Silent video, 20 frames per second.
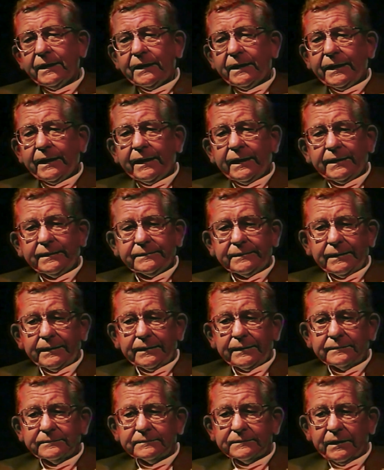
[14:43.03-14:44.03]
And
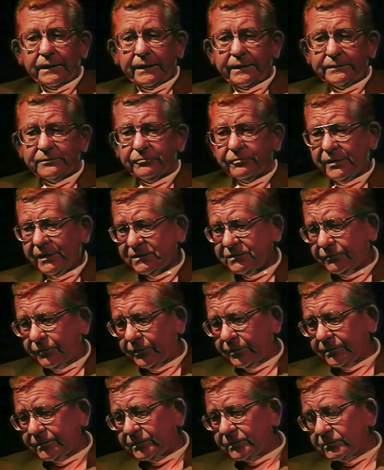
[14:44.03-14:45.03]
I
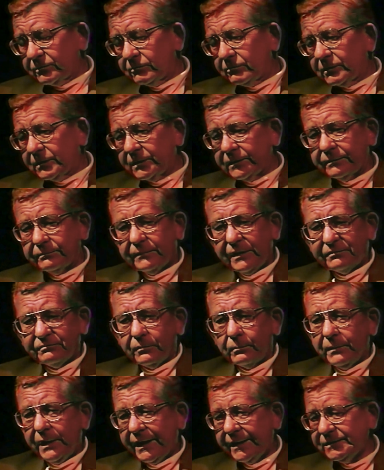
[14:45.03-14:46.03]
transferred to Methuen
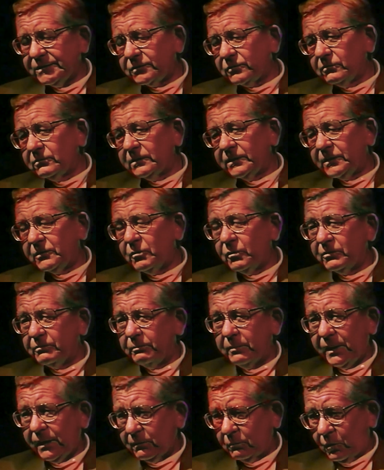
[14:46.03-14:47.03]
High School in North
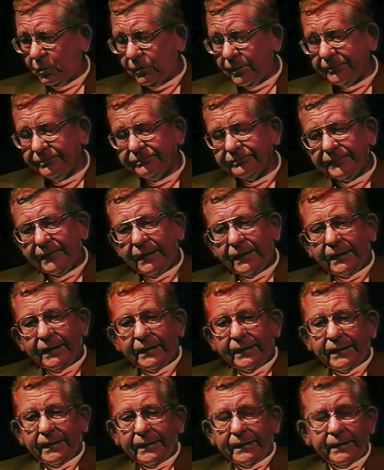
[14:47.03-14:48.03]
Belmore. I see.
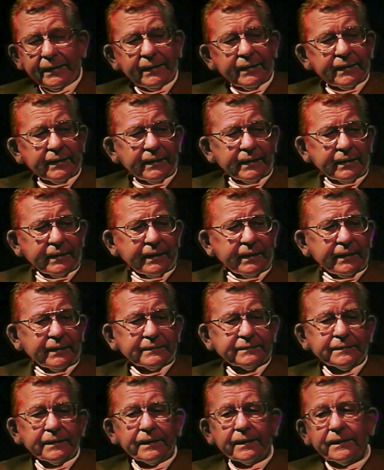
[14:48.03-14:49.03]

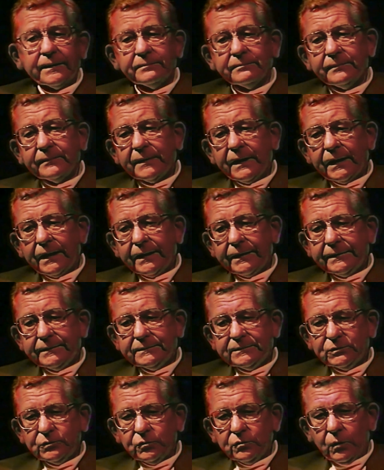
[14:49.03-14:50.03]
And I
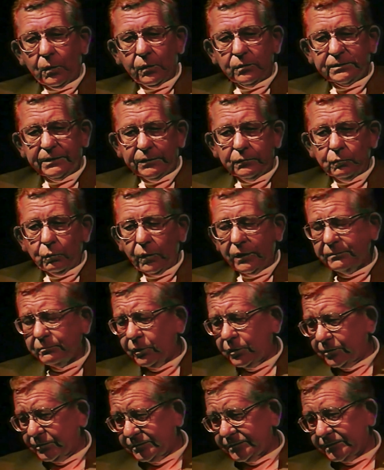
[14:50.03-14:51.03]
knew only one
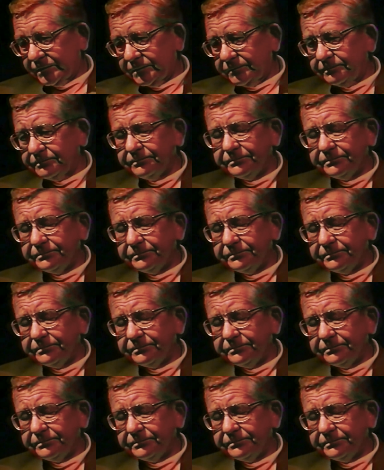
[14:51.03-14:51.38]
person